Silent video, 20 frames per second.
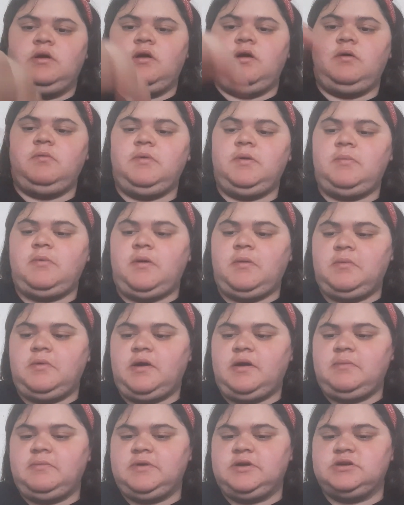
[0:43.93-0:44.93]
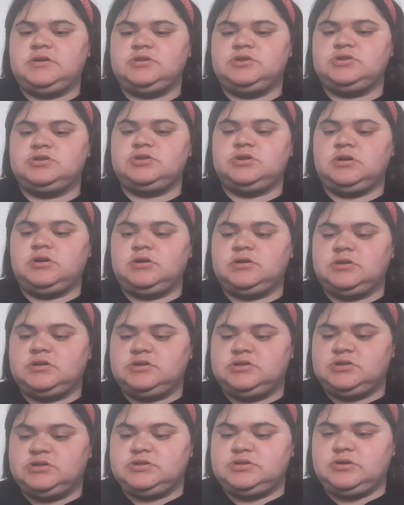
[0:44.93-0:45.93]
Oh, my mom got me a shirt
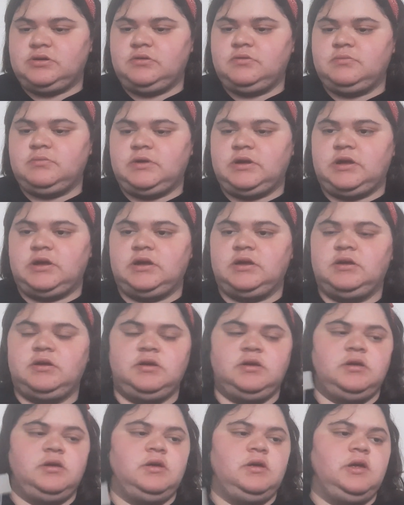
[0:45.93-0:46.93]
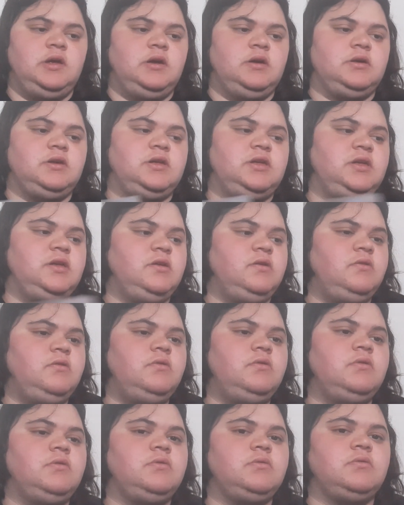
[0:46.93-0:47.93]
that she showed me.
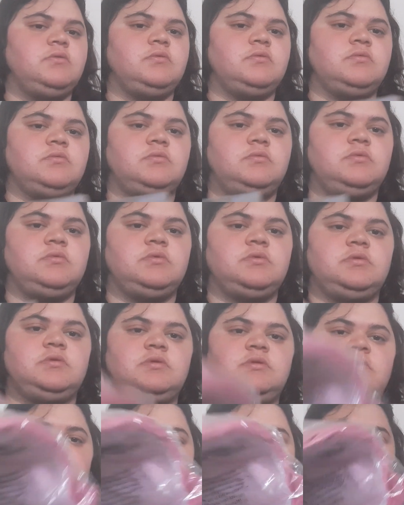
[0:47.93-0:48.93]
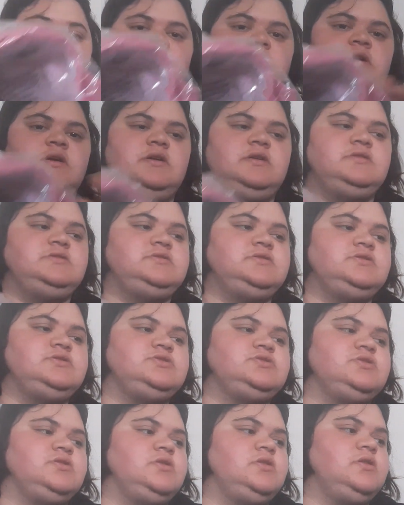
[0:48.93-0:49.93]
Cute. Here's a
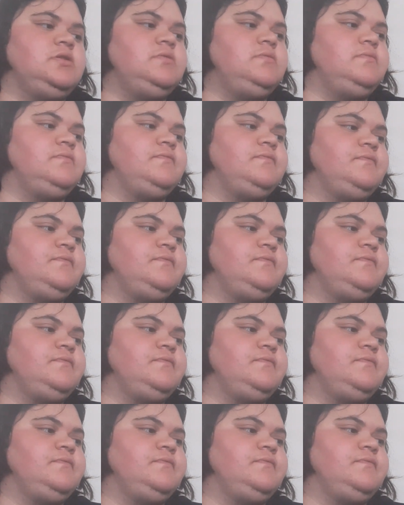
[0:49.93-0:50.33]
shirt.